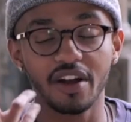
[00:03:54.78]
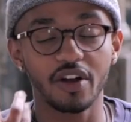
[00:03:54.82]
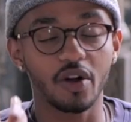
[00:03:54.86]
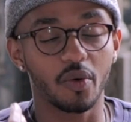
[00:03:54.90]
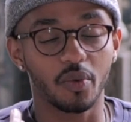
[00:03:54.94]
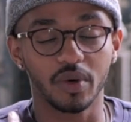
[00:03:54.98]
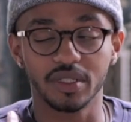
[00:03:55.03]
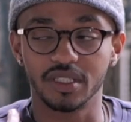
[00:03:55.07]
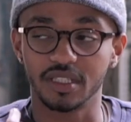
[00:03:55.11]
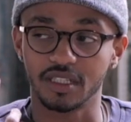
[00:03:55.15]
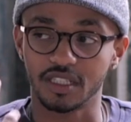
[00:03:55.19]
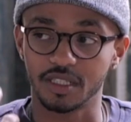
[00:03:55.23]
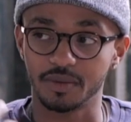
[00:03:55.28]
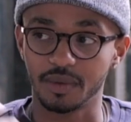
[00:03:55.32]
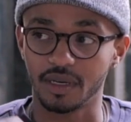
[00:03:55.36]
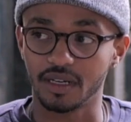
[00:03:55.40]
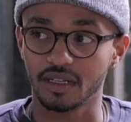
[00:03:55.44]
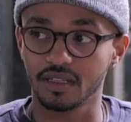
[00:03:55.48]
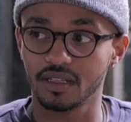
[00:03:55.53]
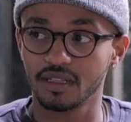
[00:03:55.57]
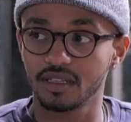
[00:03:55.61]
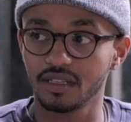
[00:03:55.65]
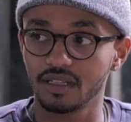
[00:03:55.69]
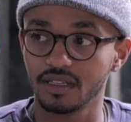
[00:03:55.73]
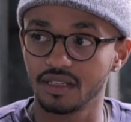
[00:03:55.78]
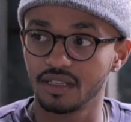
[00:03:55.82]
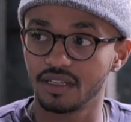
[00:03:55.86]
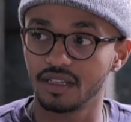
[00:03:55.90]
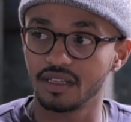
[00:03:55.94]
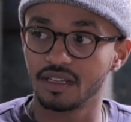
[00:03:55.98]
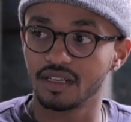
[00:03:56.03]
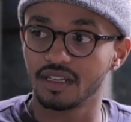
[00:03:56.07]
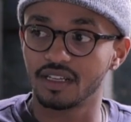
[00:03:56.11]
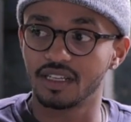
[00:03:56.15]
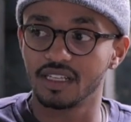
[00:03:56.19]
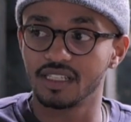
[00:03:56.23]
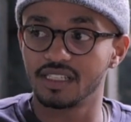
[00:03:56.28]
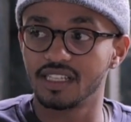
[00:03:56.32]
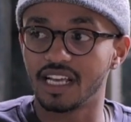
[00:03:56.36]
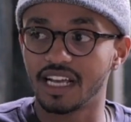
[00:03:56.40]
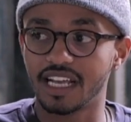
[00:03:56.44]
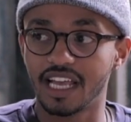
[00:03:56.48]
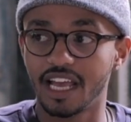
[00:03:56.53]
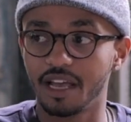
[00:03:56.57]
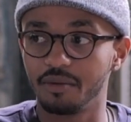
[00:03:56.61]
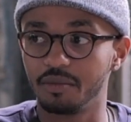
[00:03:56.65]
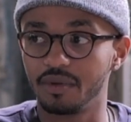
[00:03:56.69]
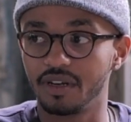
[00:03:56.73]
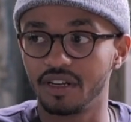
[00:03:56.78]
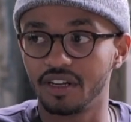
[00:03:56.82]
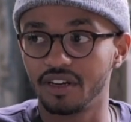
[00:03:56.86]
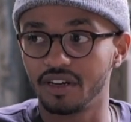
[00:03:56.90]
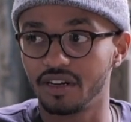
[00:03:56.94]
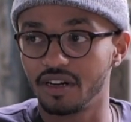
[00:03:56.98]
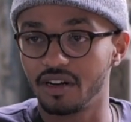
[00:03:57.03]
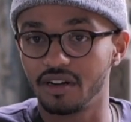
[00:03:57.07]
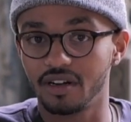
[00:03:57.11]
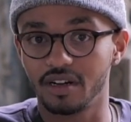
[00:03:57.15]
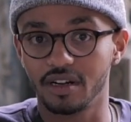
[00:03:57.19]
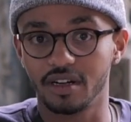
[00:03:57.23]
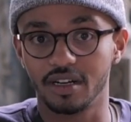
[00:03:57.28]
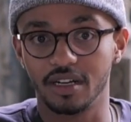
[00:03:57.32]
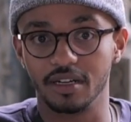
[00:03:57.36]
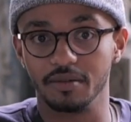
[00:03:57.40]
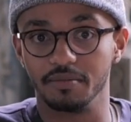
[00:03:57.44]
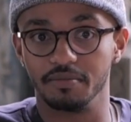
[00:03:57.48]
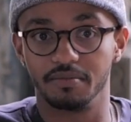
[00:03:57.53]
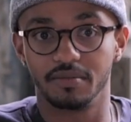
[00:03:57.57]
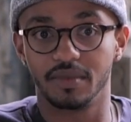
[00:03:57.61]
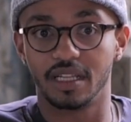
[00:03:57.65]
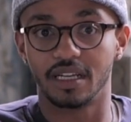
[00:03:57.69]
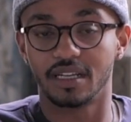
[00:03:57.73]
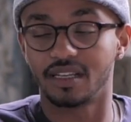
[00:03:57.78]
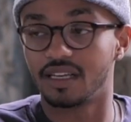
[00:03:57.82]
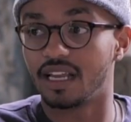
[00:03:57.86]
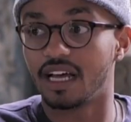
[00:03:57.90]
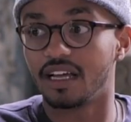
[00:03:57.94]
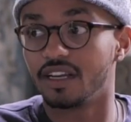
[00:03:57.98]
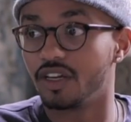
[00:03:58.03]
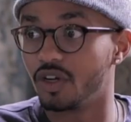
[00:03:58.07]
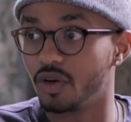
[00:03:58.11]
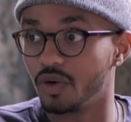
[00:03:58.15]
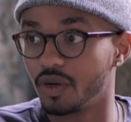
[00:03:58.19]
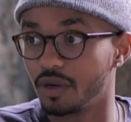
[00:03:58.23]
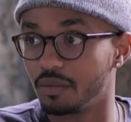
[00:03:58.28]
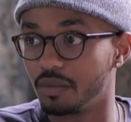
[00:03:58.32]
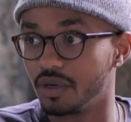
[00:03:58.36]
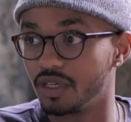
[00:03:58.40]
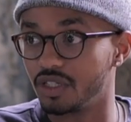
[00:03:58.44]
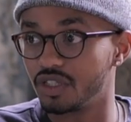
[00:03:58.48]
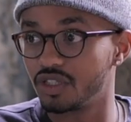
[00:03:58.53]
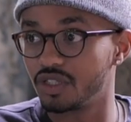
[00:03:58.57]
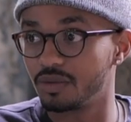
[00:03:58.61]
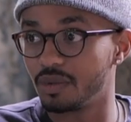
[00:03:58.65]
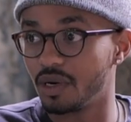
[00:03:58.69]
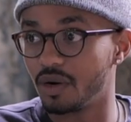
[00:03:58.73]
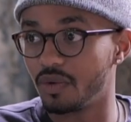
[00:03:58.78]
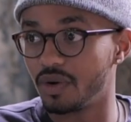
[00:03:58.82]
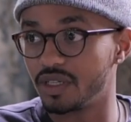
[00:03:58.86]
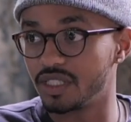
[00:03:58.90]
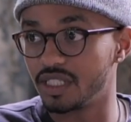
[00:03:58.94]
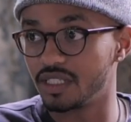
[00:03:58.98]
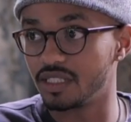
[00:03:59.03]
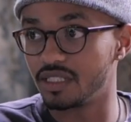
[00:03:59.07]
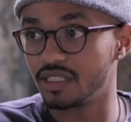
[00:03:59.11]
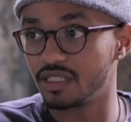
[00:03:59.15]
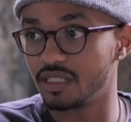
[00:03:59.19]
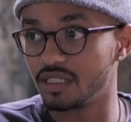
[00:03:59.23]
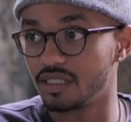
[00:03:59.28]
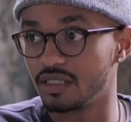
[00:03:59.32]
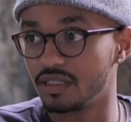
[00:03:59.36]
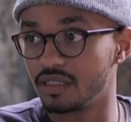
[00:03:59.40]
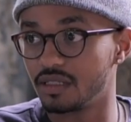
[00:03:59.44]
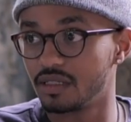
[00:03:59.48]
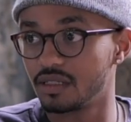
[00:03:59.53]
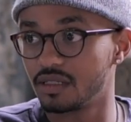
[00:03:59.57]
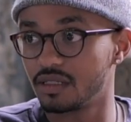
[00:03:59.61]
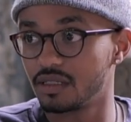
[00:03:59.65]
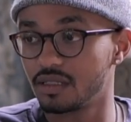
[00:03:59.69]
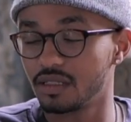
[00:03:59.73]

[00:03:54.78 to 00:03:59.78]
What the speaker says: don't know what to expect. Because I came in here like not knowing much about residencies,